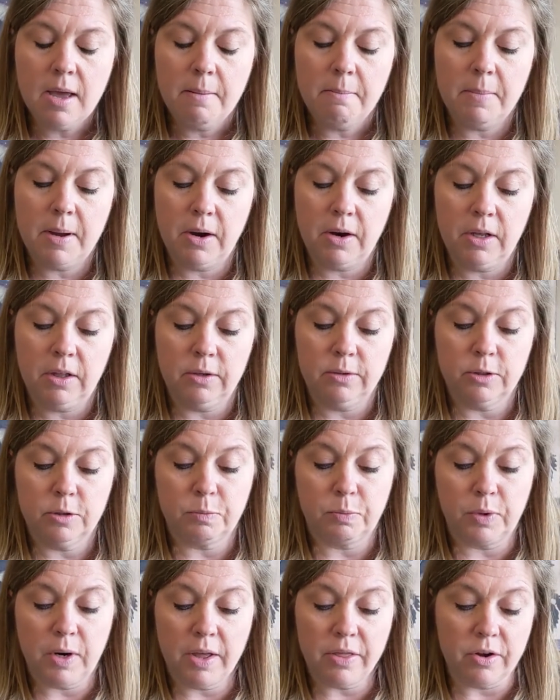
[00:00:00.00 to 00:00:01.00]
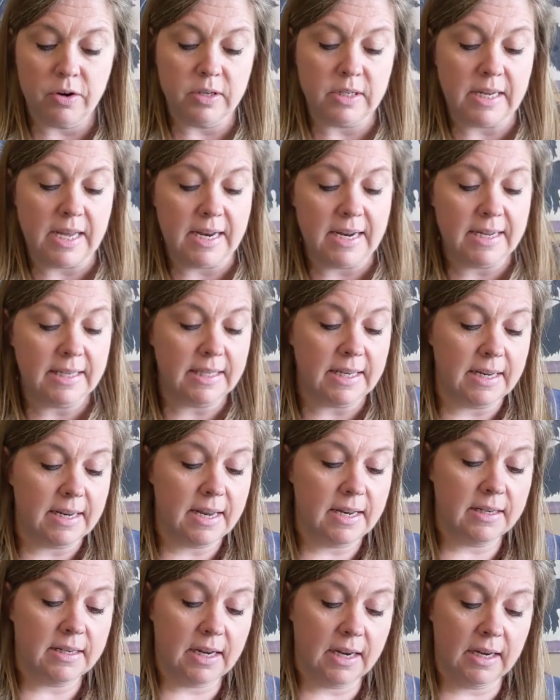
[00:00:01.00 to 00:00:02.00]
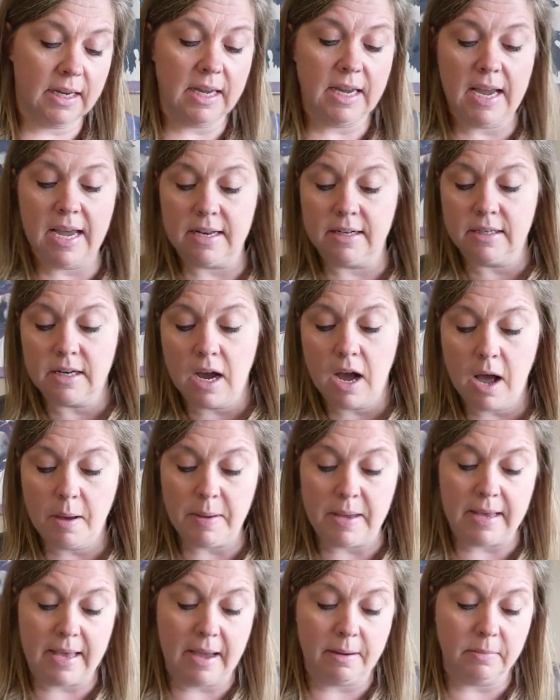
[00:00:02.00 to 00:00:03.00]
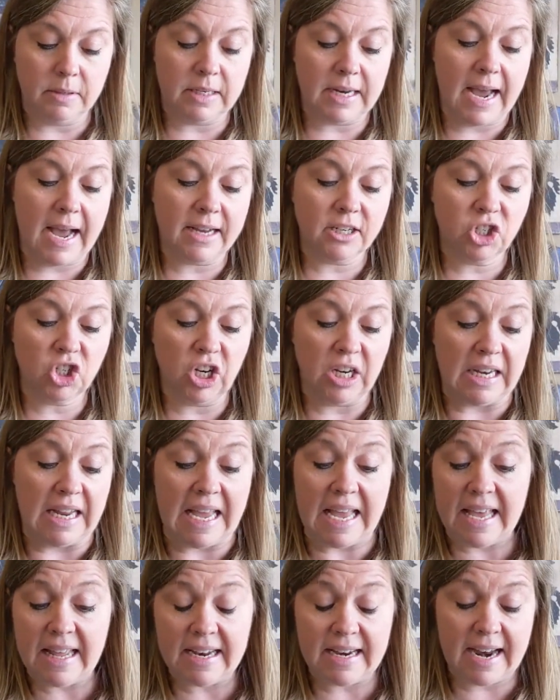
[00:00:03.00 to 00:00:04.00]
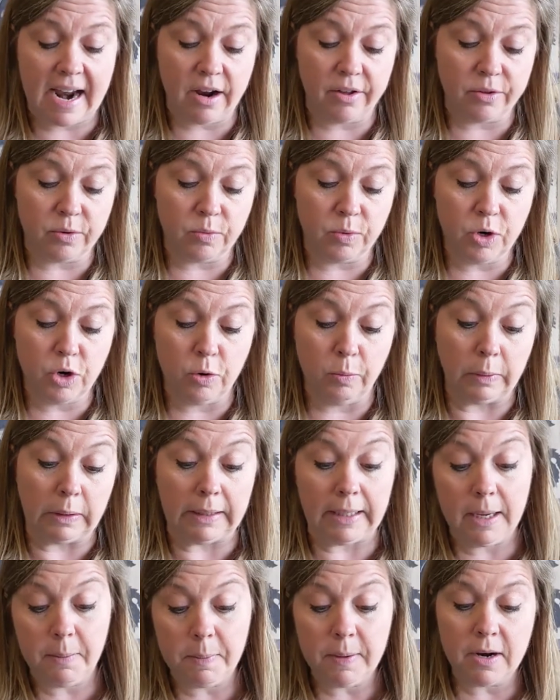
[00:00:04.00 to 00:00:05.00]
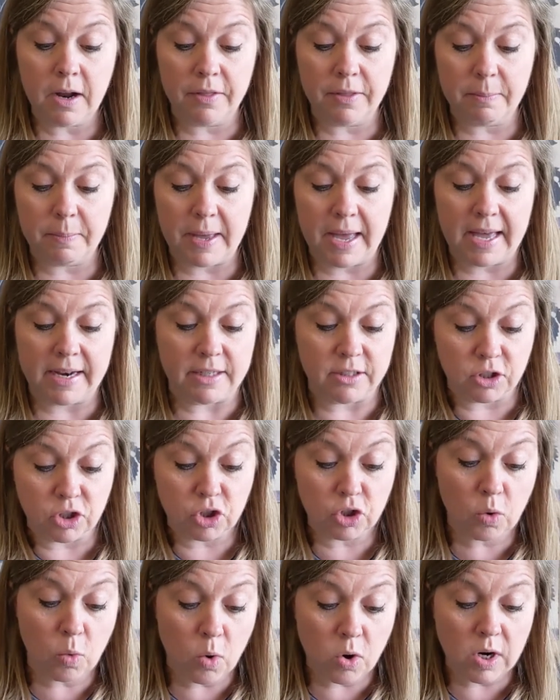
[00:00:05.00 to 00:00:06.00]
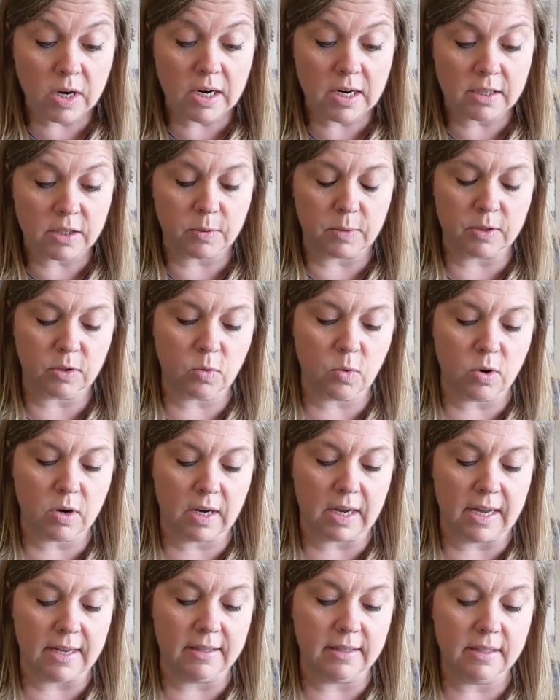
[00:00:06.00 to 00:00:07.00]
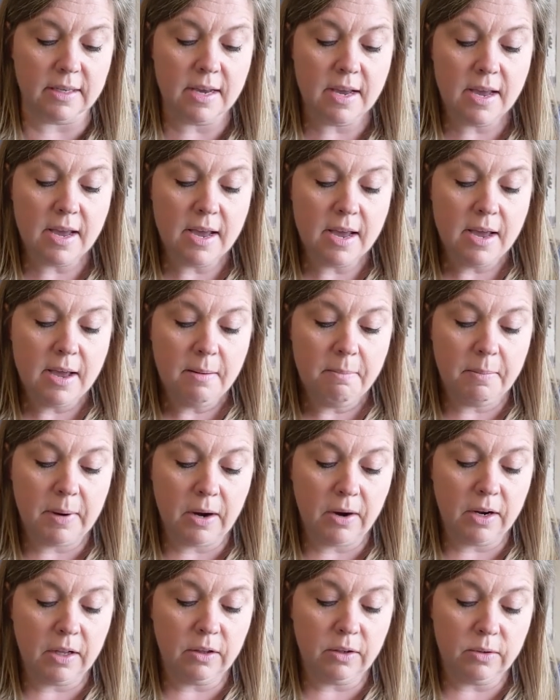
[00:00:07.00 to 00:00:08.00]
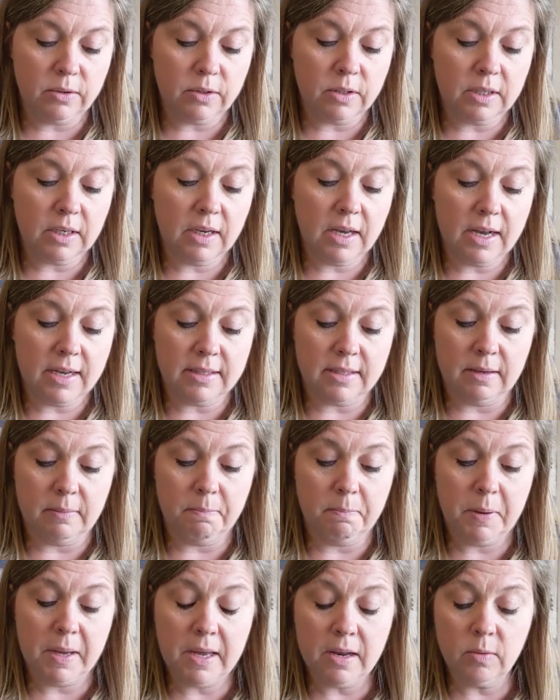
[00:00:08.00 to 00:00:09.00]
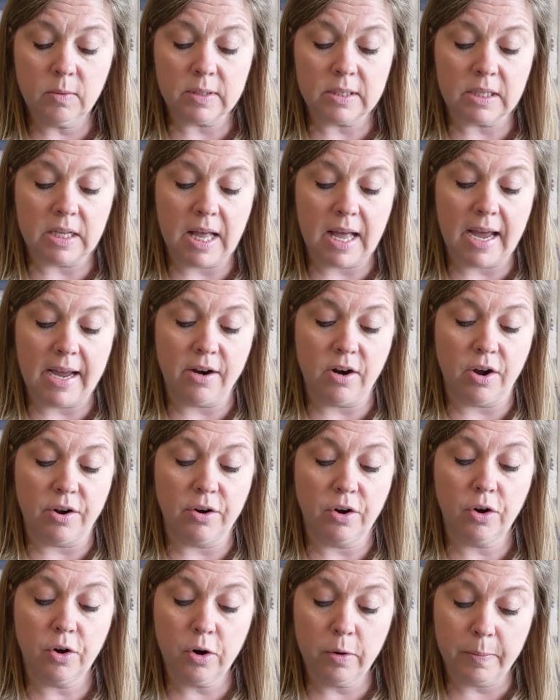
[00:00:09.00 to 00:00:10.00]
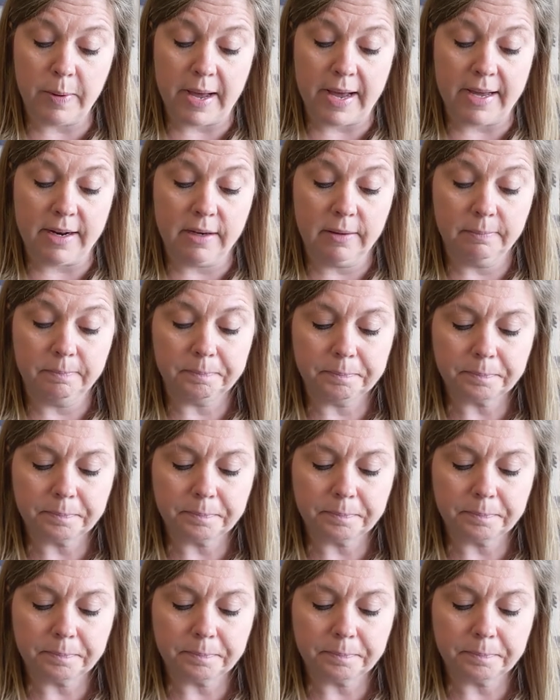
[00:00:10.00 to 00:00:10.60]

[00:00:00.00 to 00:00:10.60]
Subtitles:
Mary Lou's brother, Dennis, and Dougie and Tommy came dashing in and out of the room, leaping on the bed and squirting us with squirt guns. Mary Lou's cousin Ben was lying on her bed,